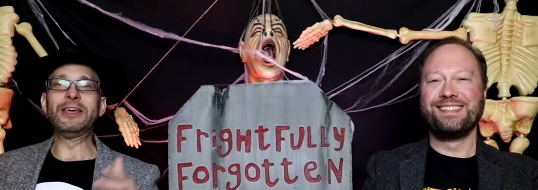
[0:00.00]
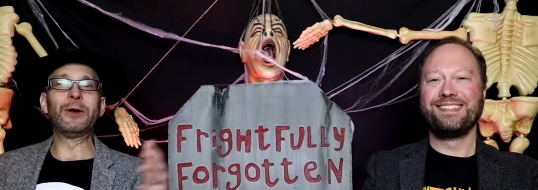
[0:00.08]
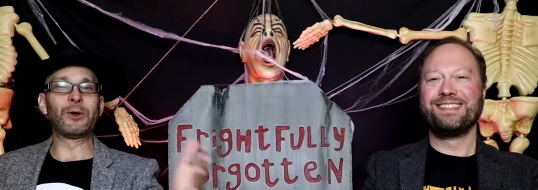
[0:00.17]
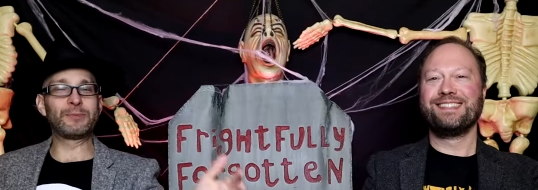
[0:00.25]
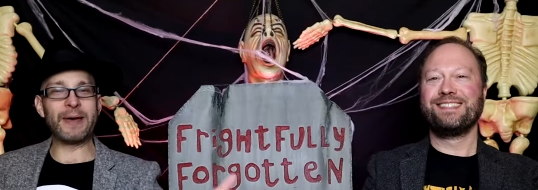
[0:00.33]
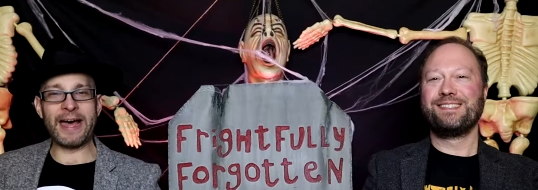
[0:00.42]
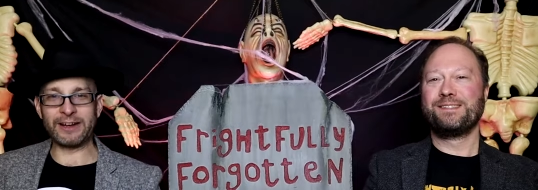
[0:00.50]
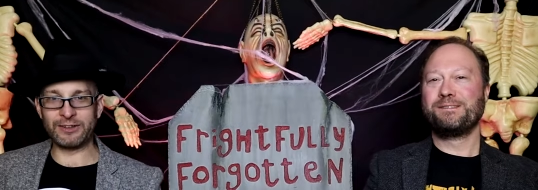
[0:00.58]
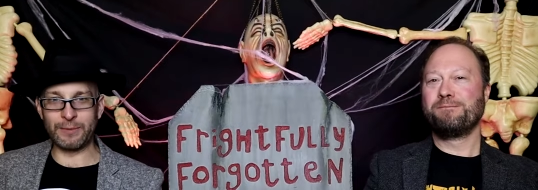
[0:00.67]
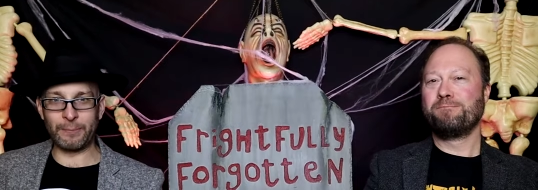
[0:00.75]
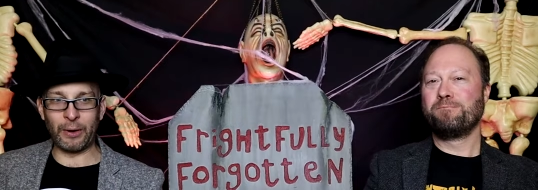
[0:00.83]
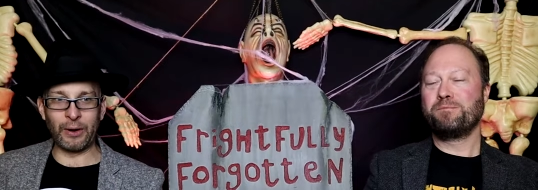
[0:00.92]
Speaker 1: he goes back to
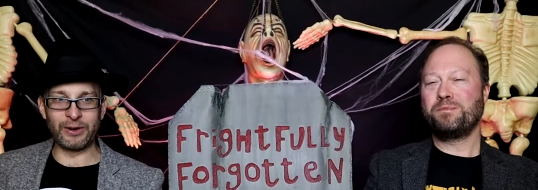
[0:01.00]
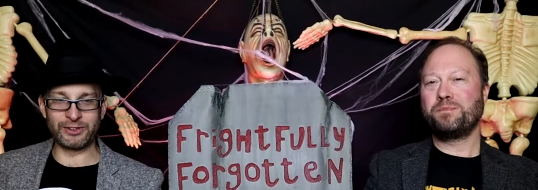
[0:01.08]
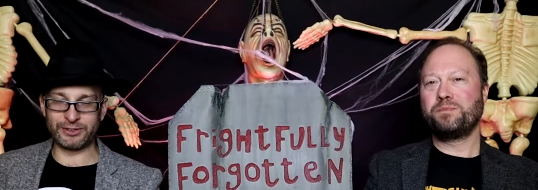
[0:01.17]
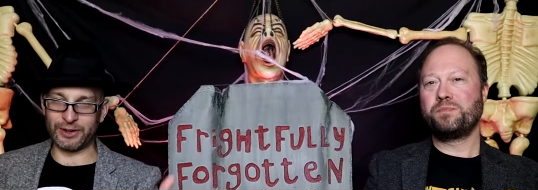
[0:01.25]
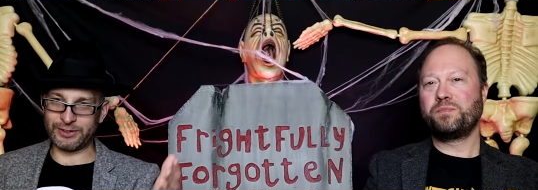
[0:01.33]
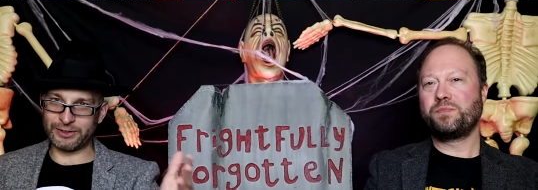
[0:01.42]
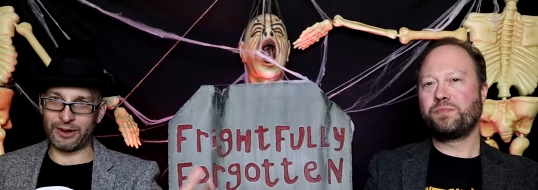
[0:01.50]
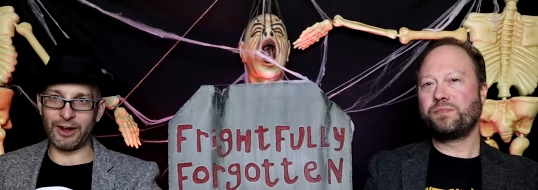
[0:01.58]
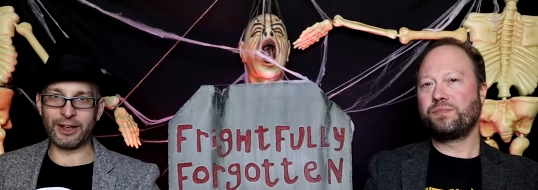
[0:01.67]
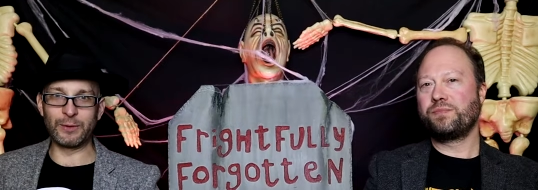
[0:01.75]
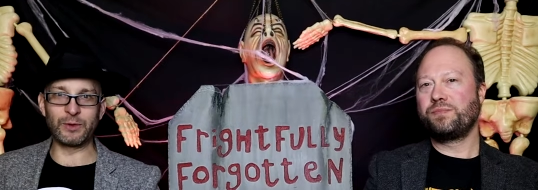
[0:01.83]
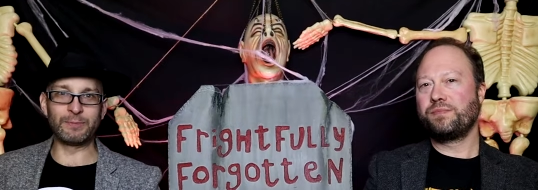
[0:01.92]
the bar and starts
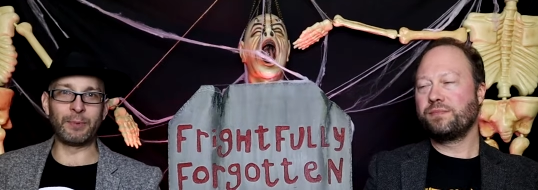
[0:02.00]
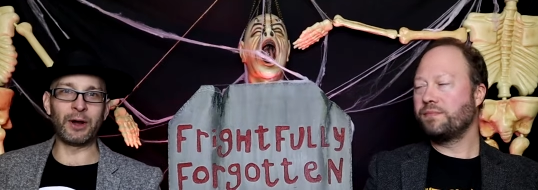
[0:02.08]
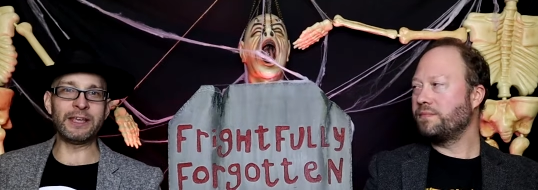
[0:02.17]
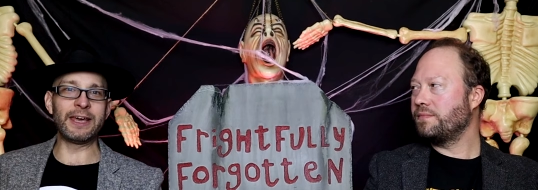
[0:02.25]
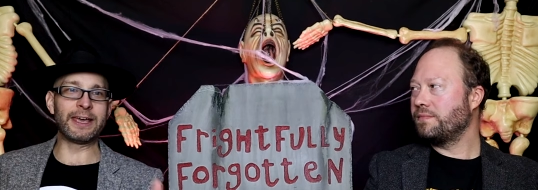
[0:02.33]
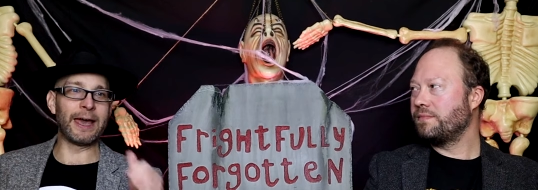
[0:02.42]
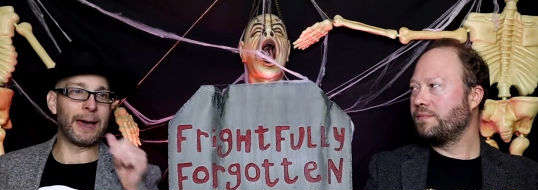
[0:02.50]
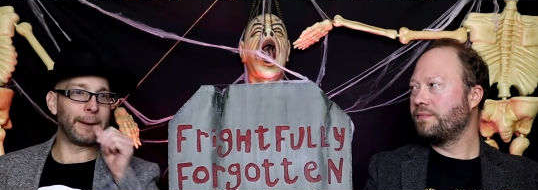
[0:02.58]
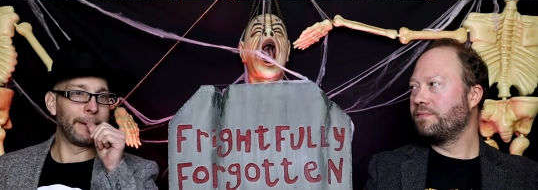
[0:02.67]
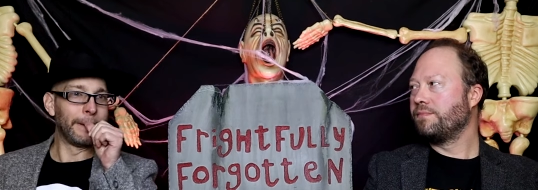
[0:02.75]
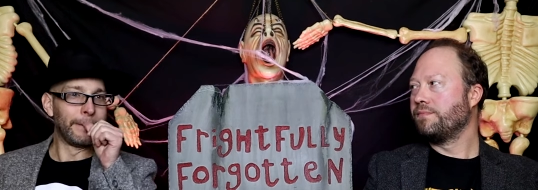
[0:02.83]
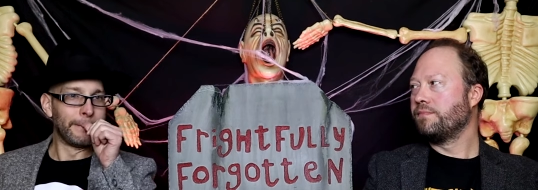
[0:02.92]
talking to his buddy
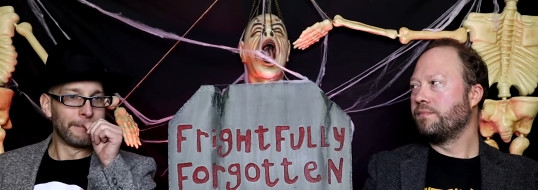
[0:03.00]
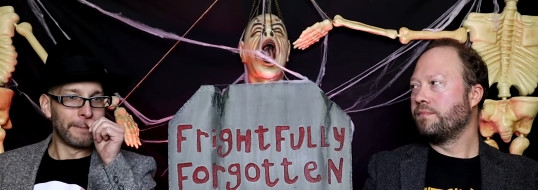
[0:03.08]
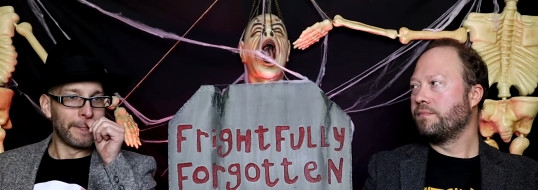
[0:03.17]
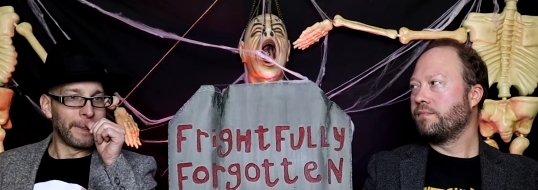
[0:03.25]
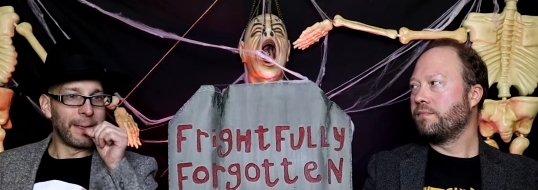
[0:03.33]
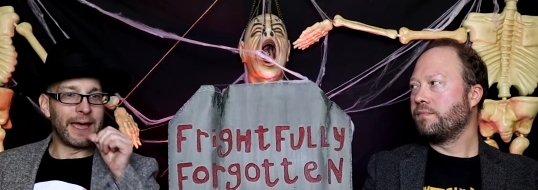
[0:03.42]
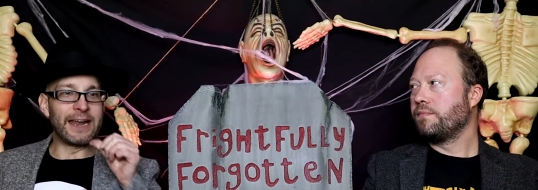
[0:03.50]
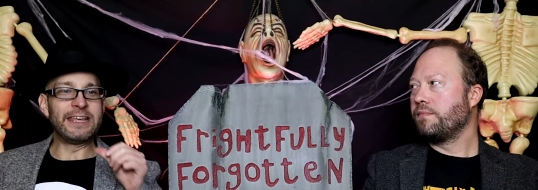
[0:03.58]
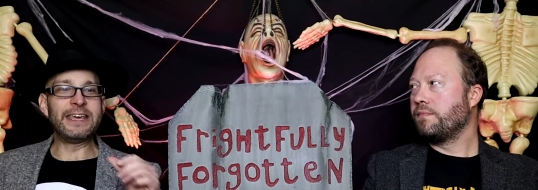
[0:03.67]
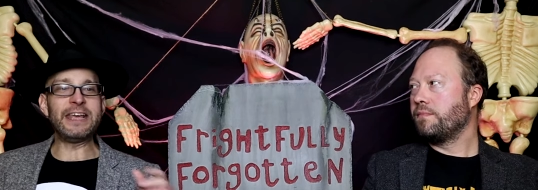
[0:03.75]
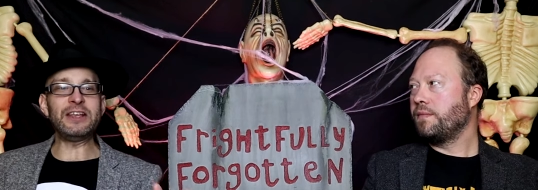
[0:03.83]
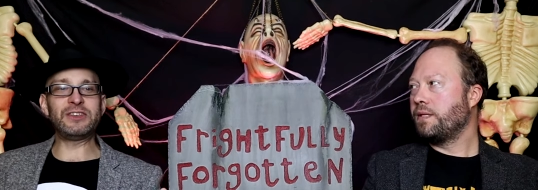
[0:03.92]
again. And
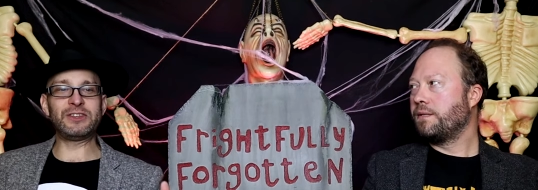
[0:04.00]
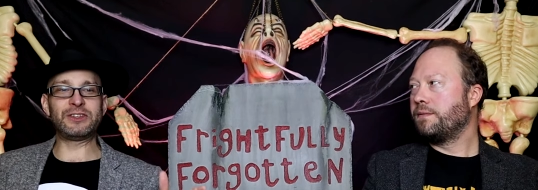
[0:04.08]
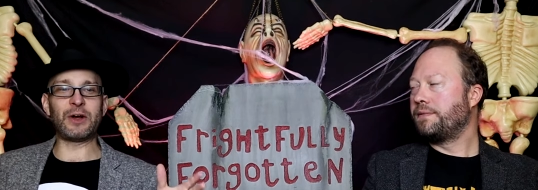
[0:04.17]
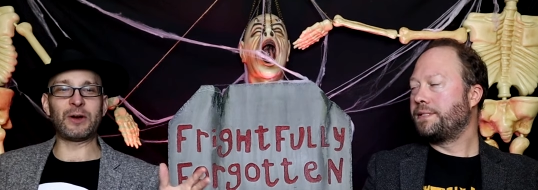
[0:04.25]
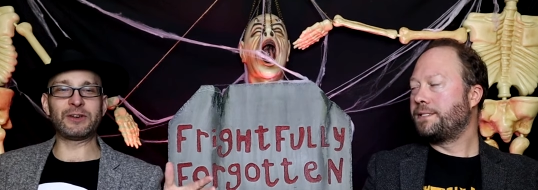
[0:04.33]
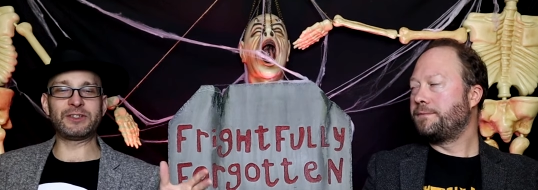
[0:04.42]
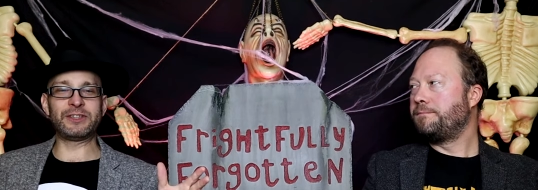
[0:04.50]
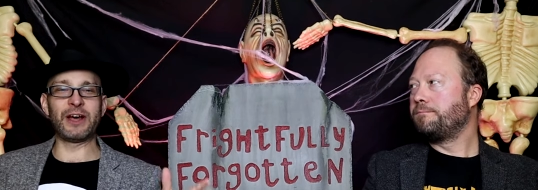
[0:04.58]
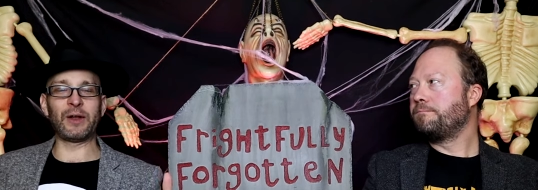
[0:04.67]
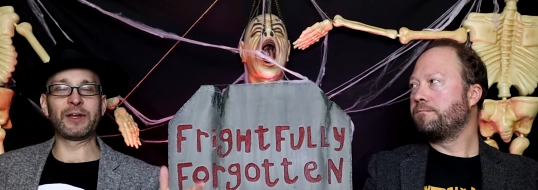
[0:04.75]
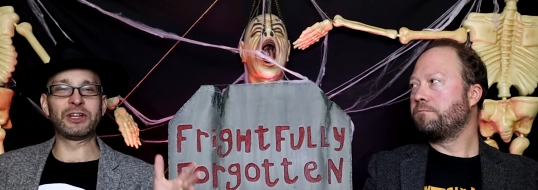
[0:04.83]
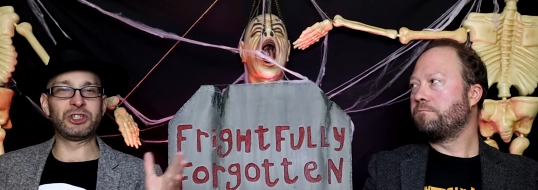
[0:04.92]
he starts
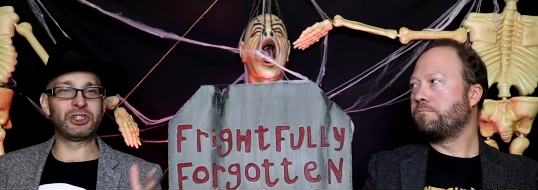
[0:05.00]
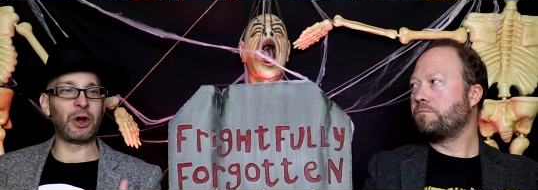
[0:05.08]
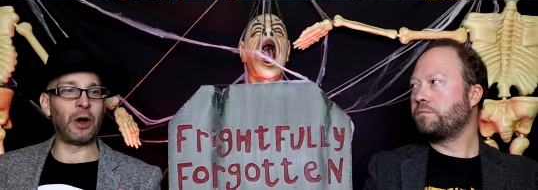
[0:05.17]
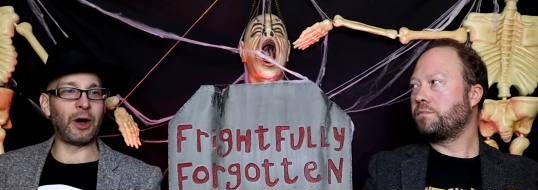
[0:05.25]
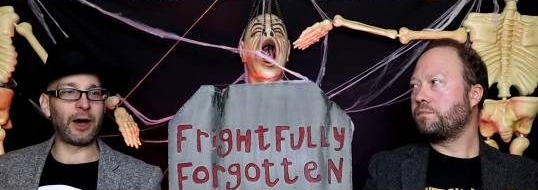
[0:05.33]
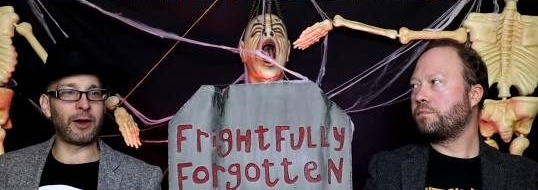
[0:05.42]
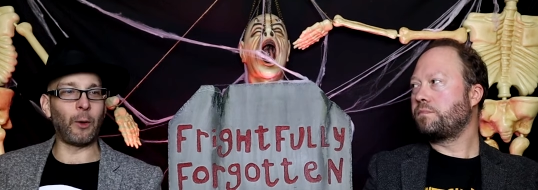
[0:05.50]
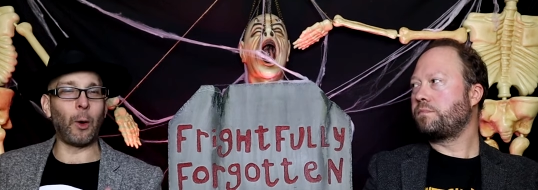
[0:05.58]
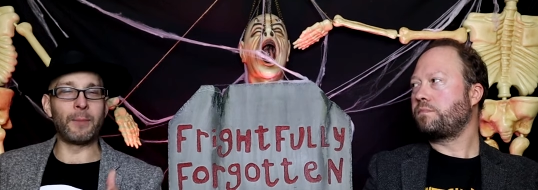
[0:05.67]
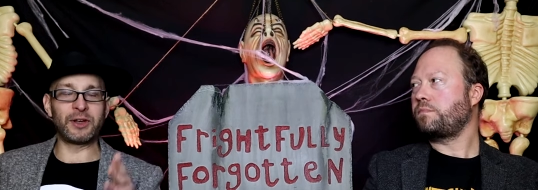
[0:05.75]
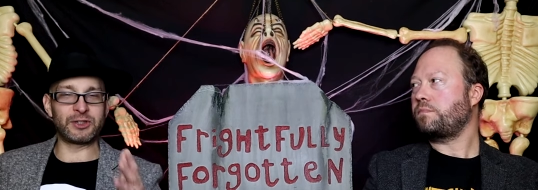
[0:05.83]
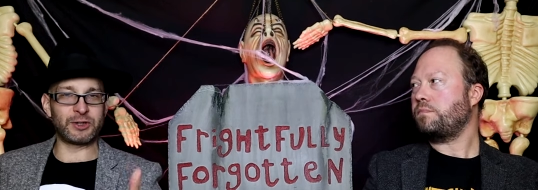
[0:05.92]
telling John, Oh,
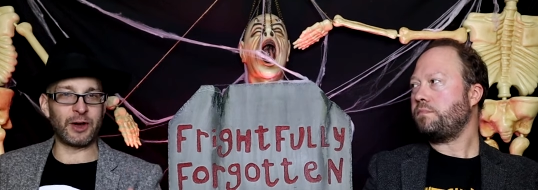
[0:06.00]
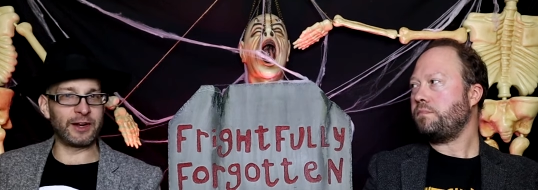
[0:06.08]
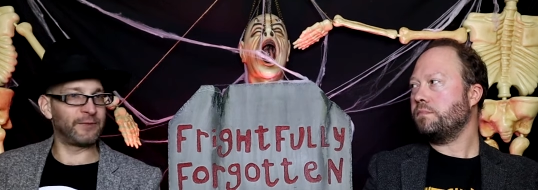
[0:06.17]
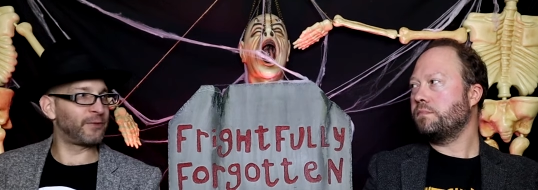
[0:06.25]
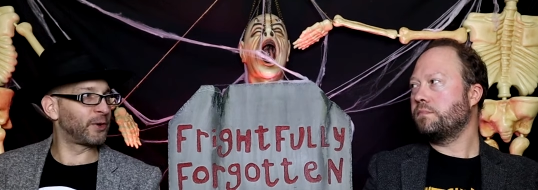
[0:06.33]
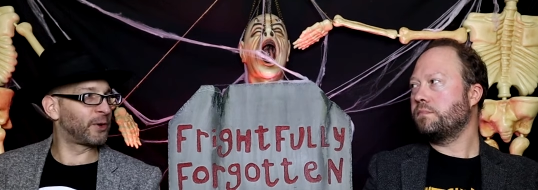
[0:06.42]
I'm excited for